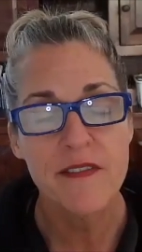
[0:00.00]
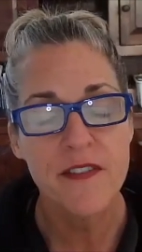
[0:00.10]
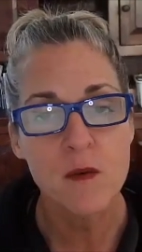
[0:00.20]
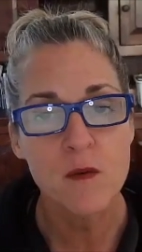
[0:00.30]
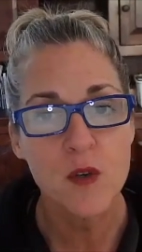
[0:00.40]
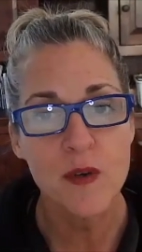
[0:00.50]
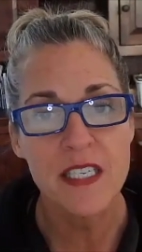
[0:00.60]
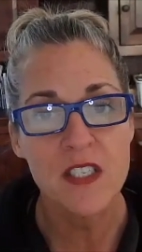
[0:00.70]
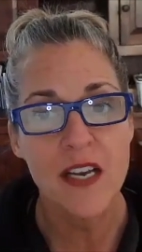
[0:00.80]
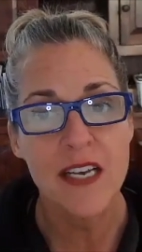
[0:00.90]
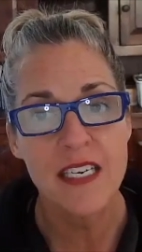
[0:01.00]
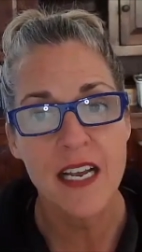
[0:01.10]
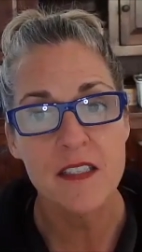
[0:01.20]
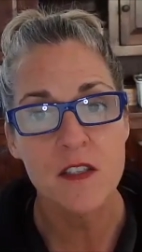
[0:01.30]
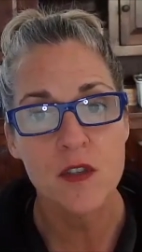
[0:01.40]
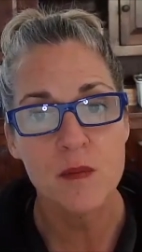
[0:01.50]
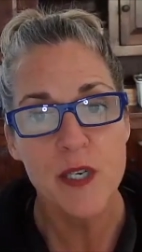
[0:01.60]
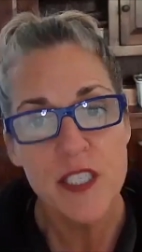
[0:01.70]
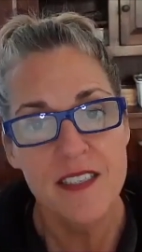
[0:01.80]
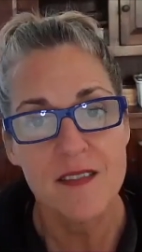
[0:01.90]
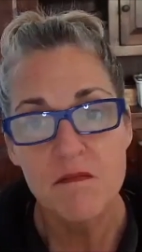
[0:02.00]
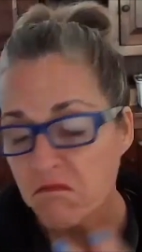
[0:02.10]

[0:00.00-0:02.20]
phone real quick so I can ask you in person?